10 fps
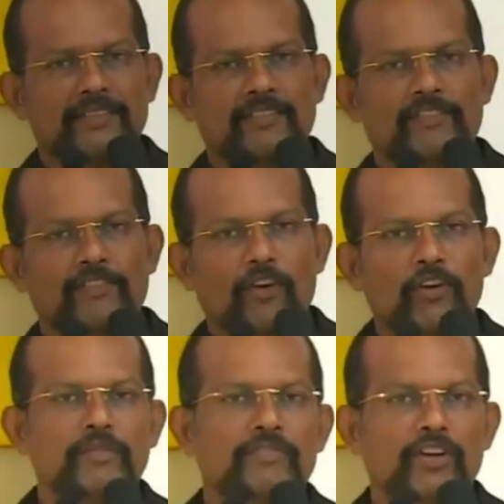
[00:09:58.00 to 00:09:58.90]

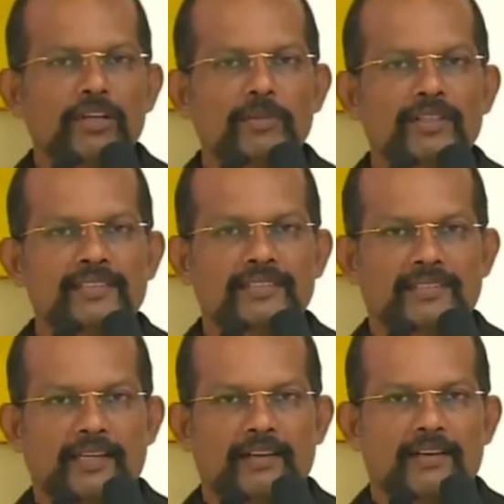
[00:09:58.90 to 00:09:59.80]
voluminous
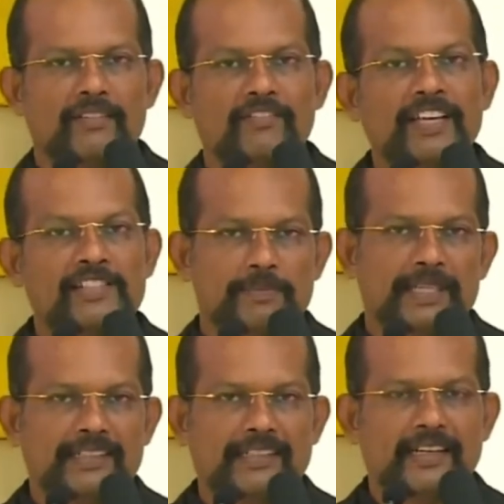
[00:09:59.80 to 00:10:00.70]
waste
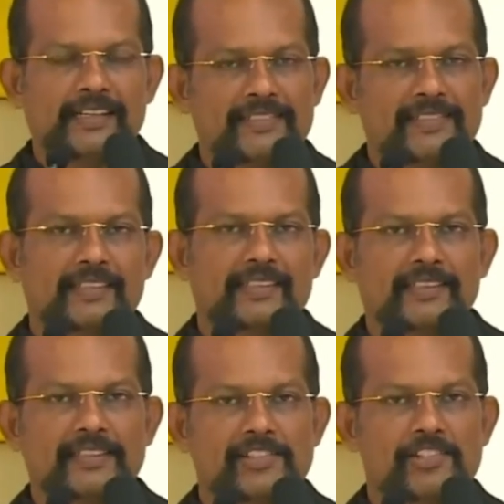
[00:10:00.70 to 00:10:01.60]
material inside the
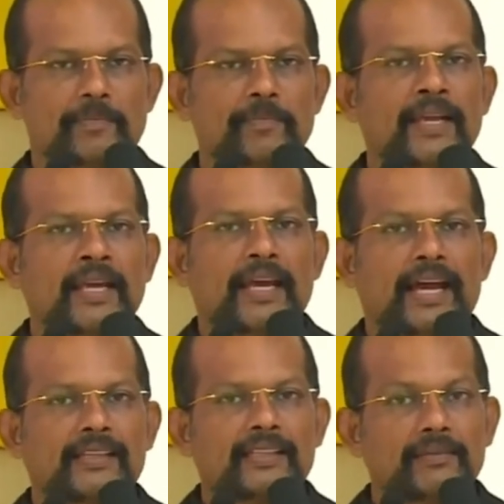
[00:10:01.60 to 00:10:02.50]
system,
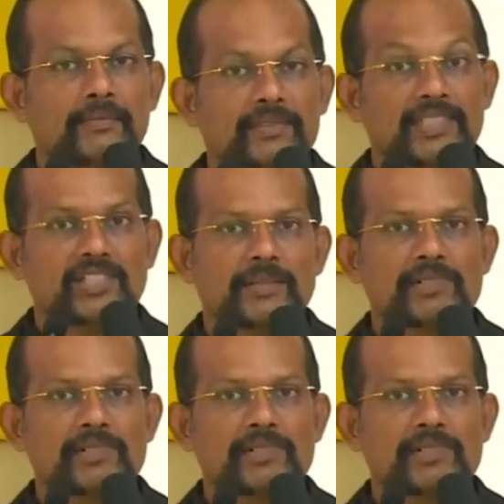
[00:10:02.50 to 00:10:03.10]
and the system